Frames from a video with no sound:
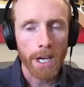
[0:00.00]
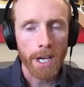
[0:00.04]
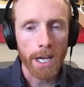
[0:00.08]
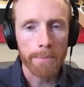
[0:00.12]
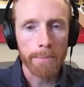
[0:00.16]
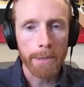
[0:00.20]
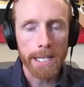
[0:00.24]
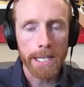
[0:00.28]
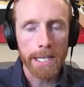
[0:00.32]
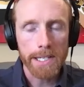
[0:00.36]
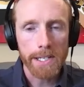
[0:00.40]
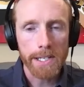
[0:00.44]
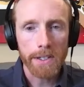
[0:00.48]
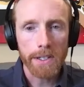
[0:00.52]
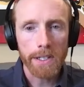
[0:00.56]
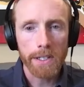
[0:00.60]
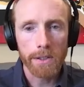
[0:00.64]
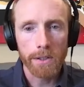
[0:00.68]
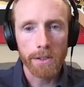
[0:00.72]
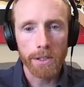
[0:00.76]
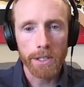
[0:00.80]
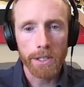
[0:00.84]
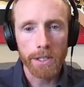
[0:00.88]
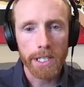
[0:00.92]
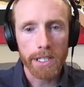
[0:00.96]
I basically
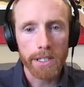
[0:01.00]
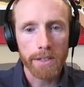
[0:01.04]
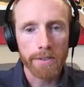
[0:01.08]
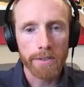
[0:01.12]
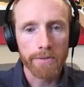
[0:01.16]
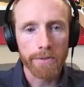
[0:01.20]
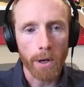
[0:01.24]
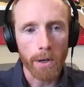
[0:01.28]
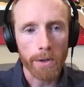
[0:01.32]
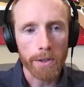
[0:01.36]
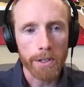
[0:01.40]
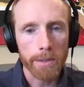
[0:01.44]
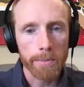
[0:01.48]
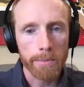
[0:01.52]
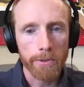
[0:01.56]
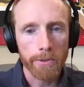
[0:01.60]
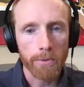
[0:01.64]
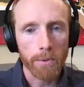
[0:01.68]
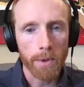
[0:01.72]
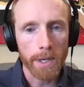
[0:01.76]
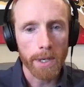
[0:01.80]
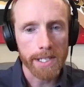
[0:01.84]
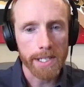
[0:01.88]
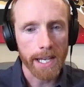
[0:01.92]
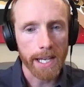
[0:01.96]
look at the volume of
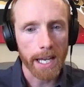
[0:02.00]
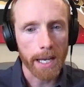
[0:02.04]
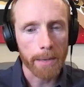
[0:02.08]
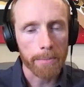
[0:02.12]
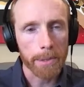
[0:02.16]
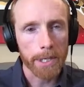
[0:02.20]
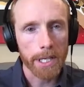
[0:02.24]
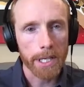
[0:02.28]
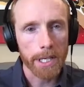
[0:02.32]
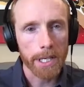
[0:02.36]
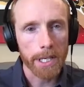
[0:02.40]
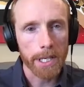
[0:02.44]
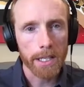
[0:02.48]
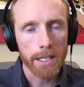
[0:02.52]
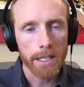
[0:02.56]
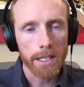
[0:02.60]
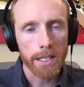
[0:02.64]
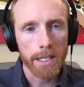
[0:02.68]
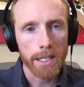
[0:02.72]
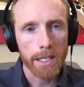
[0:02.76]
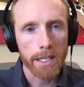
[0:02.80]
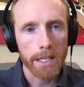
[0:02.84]
what's happening,